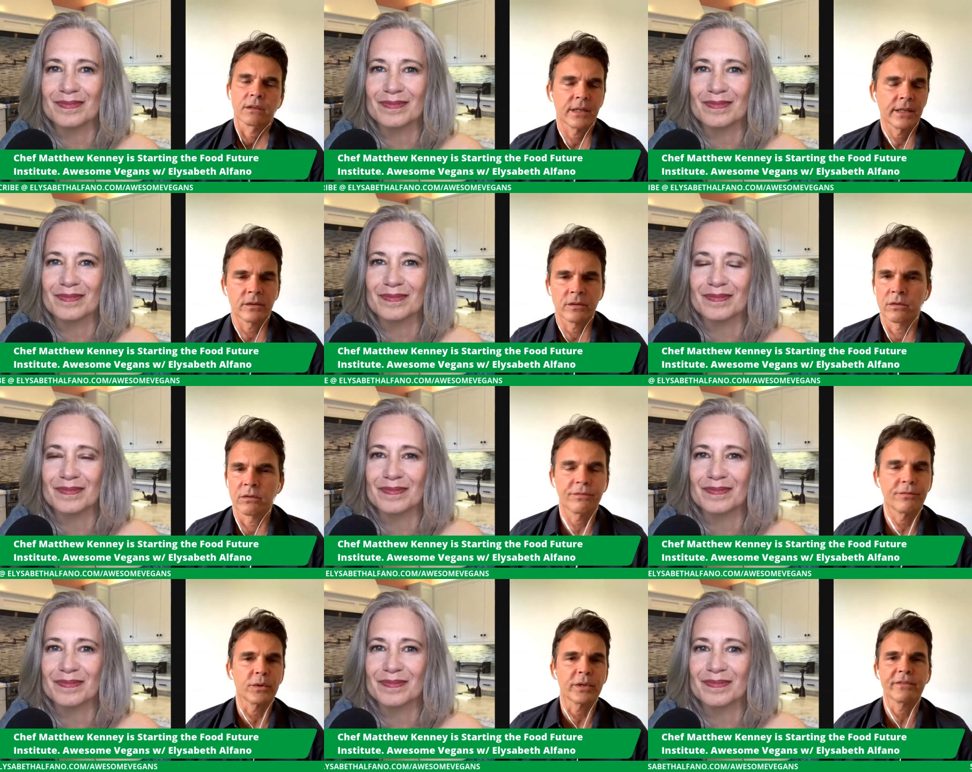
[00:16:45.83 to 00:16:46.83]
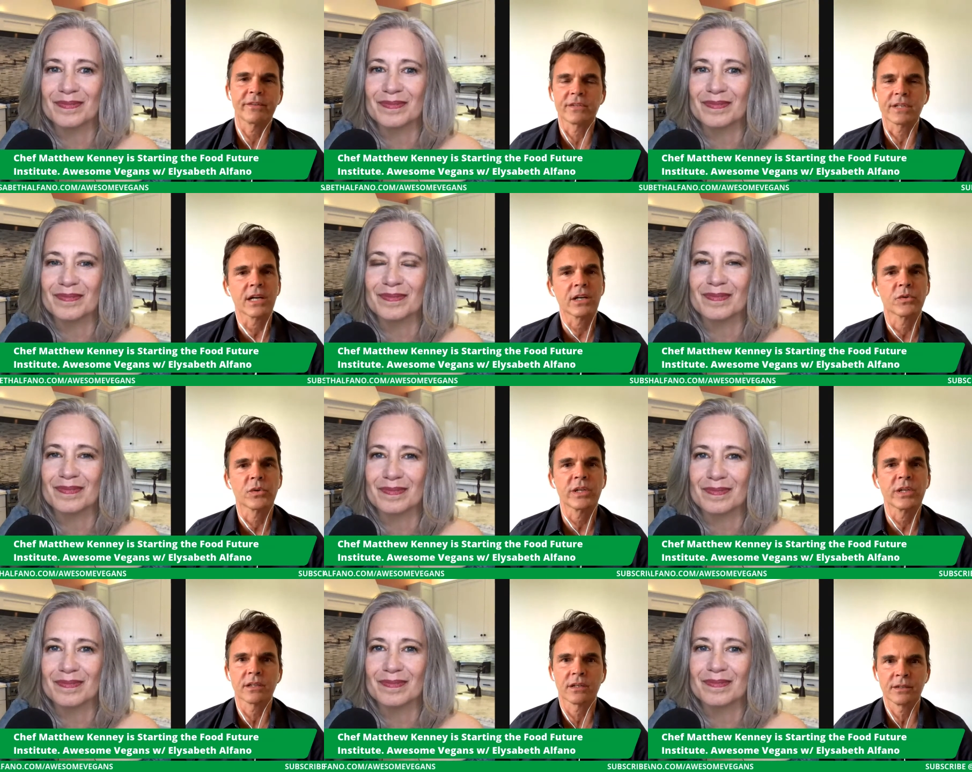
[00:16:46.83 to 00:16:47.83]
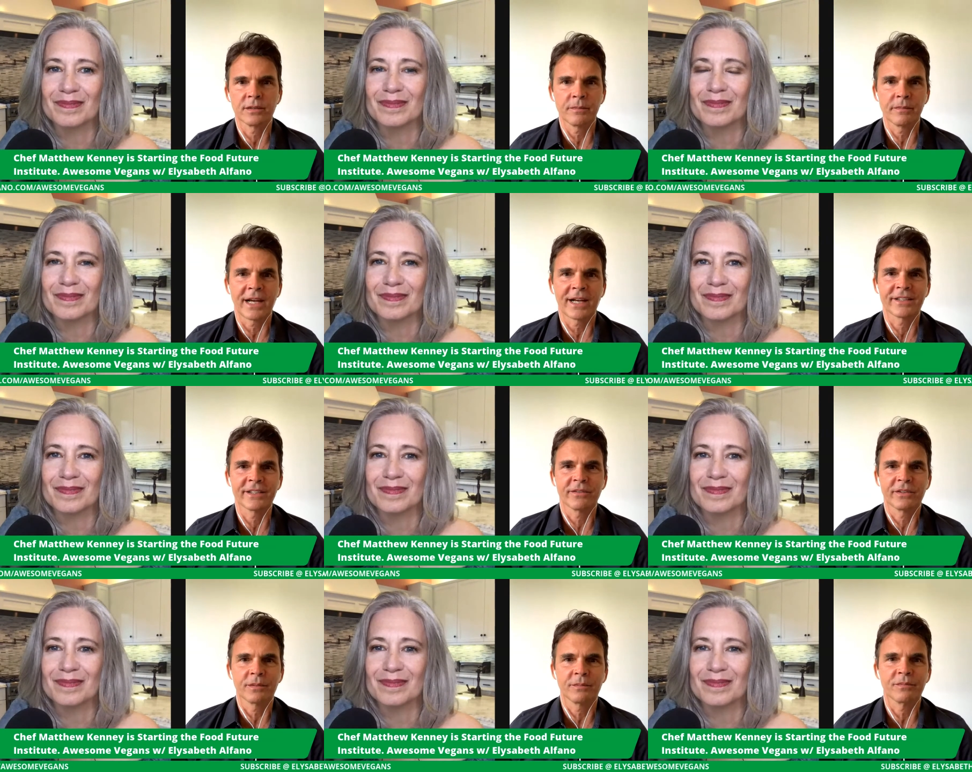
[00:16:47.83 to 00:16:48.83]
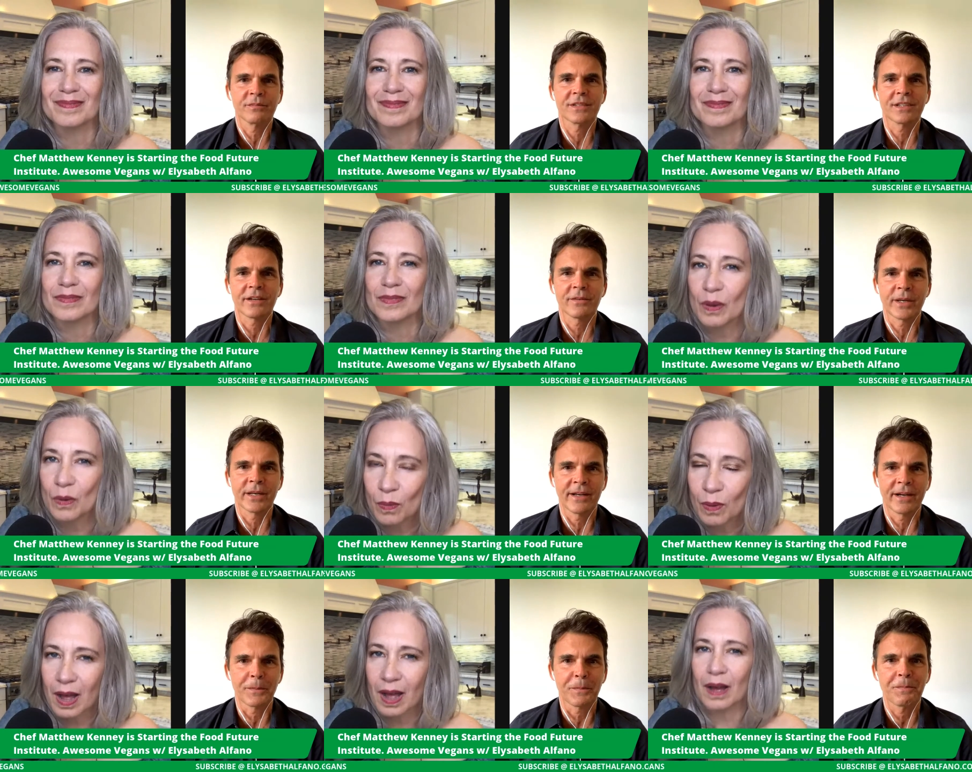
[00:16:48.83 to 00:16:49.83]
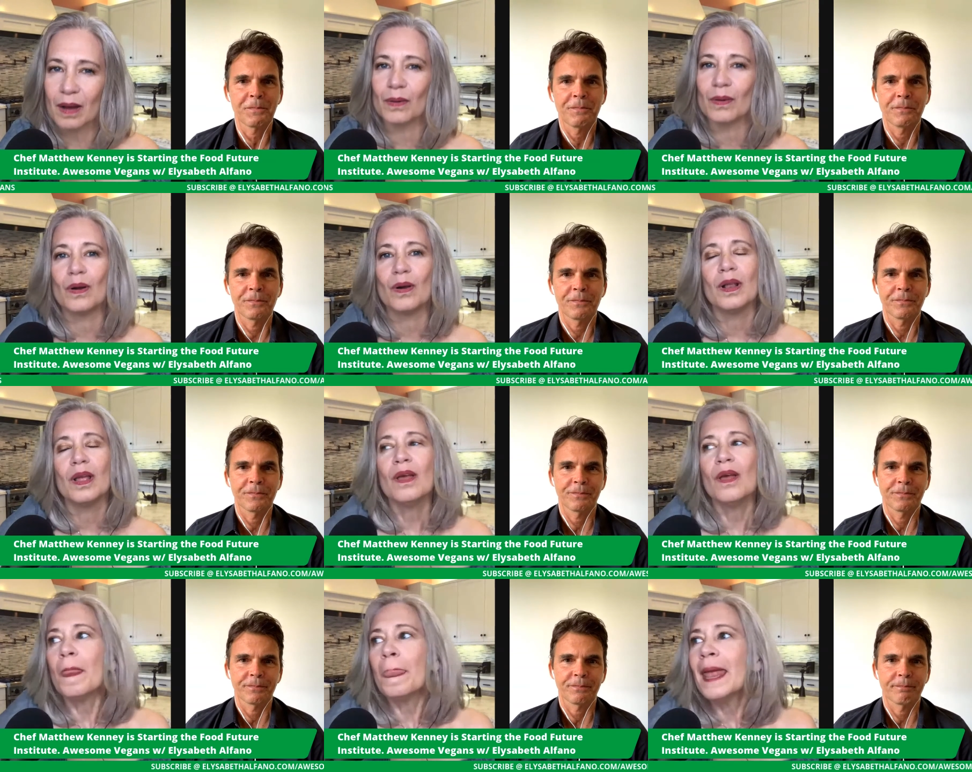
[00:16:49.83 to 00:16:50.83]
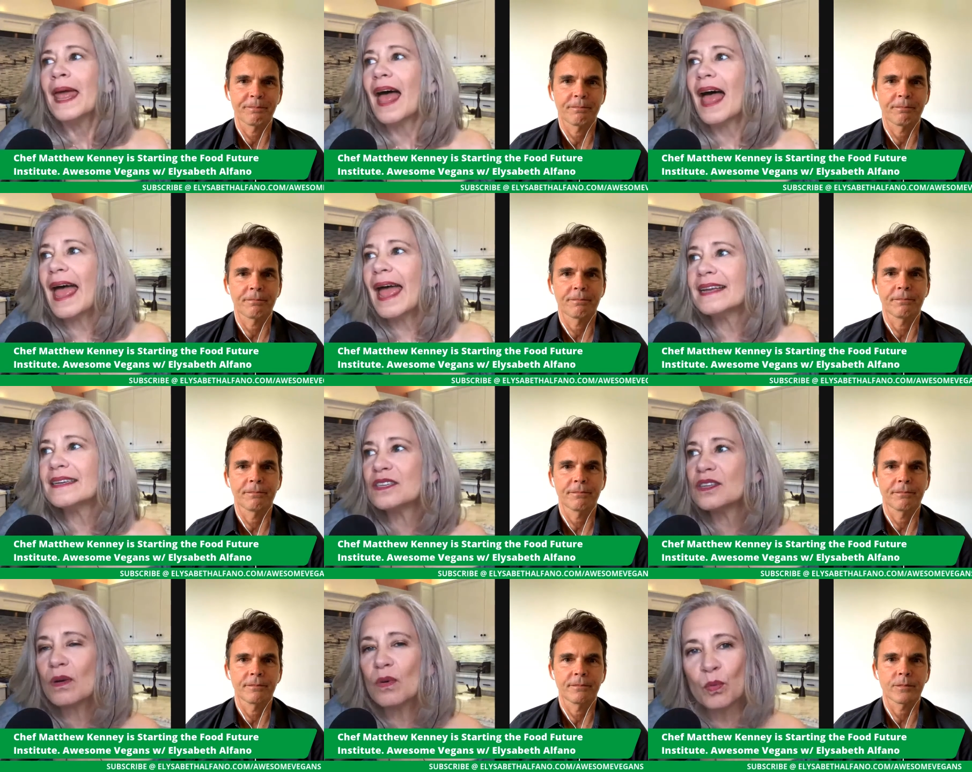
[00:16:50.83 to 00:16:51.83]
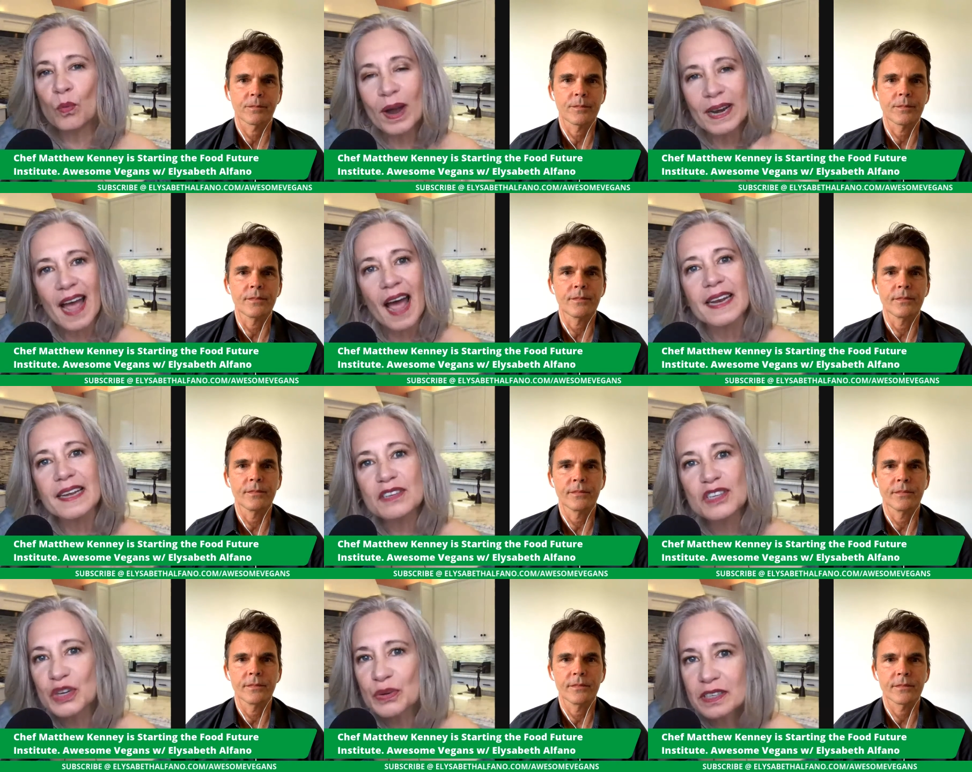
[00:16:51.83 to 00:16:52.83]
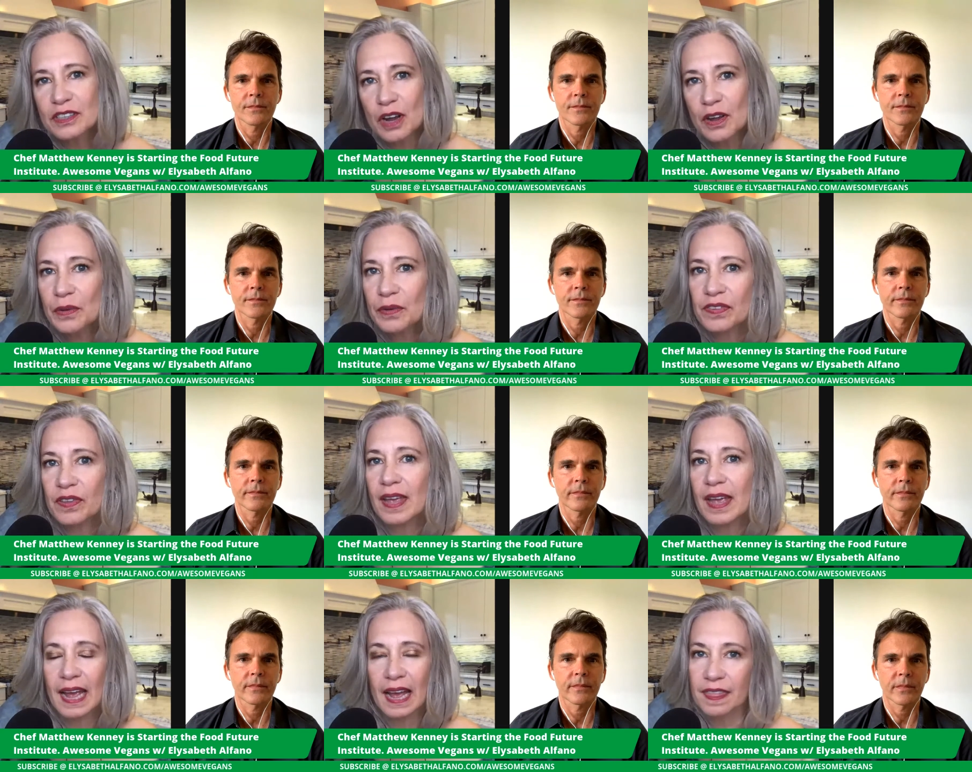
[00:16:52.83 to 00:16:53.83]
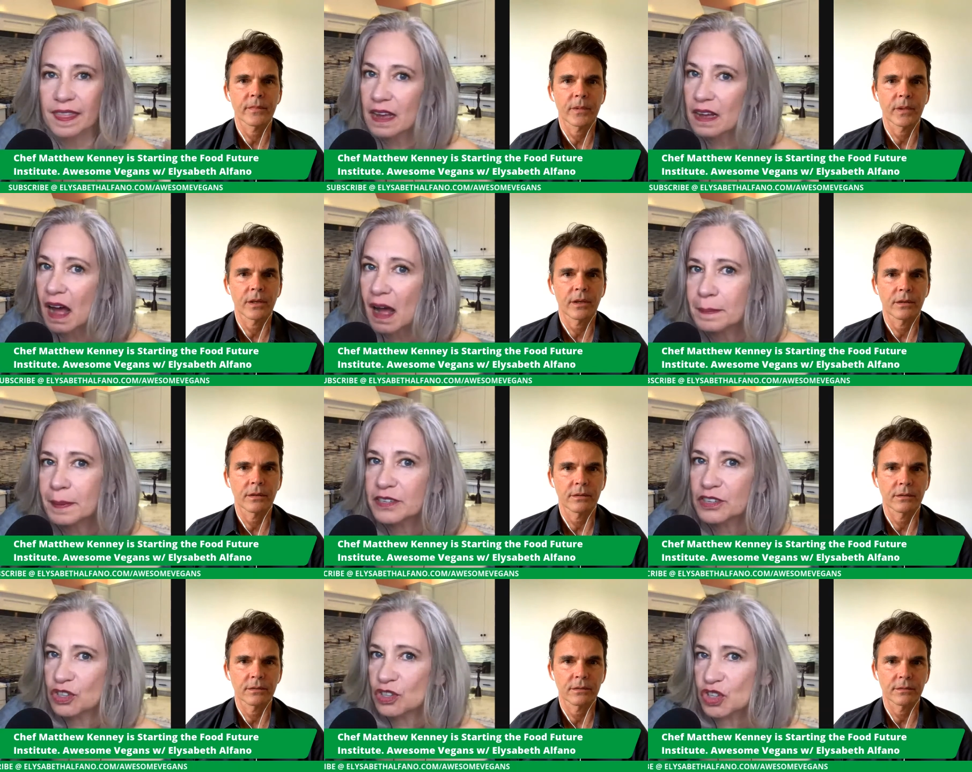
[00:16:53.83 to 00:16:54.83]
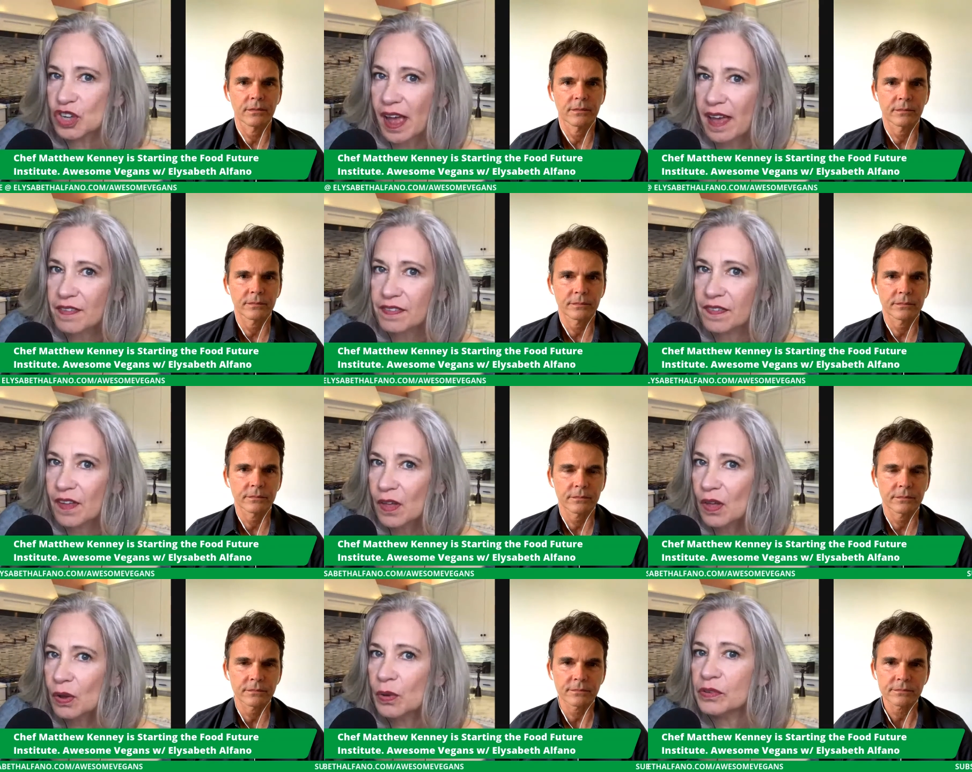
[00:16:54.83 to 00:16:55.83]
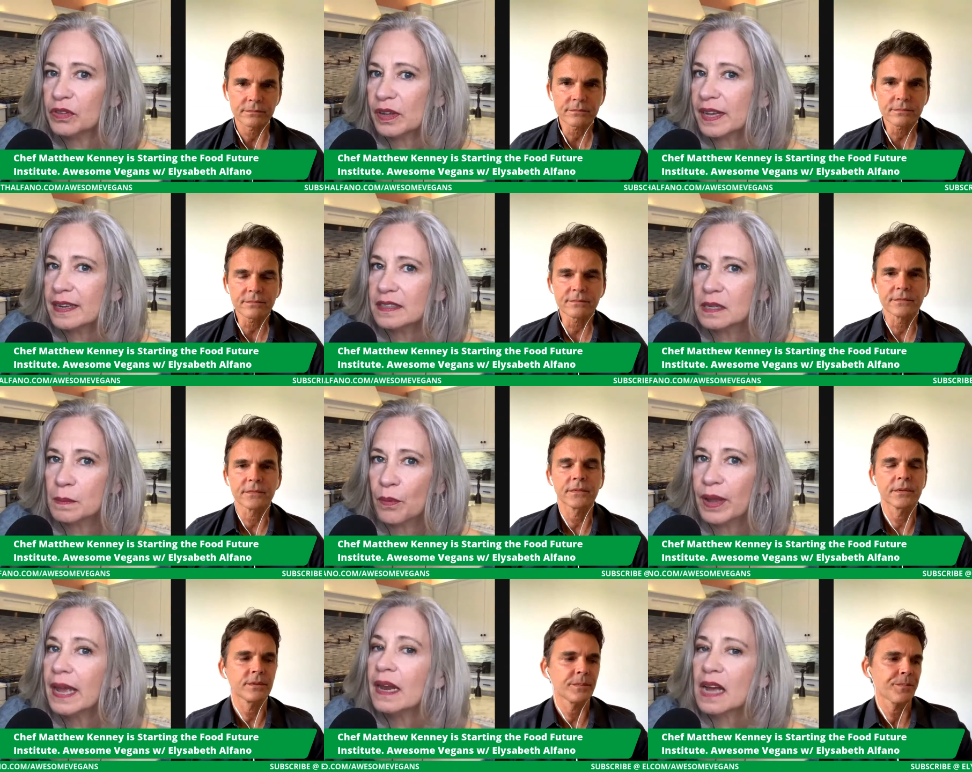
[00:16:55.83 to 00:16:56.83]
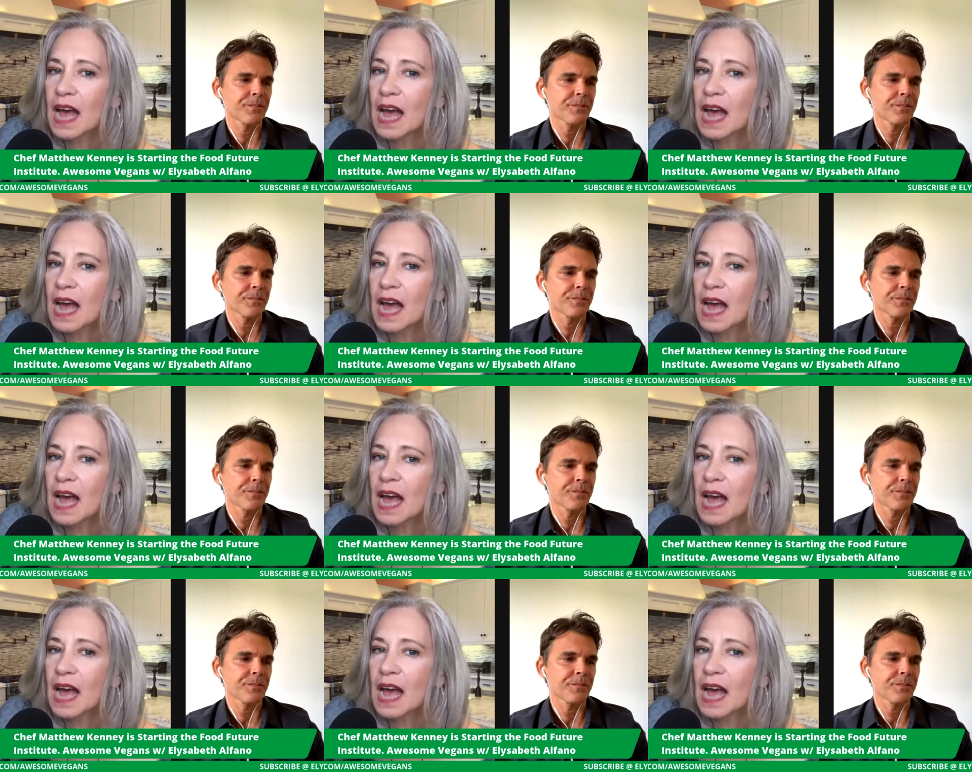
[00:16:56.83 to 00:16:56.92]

Speaker 1: I don't know, 40, 50 countries um, active on the site right now.
Speaker 2: And what kind of student are you seeing? The accomplished chef who's looking to bring in a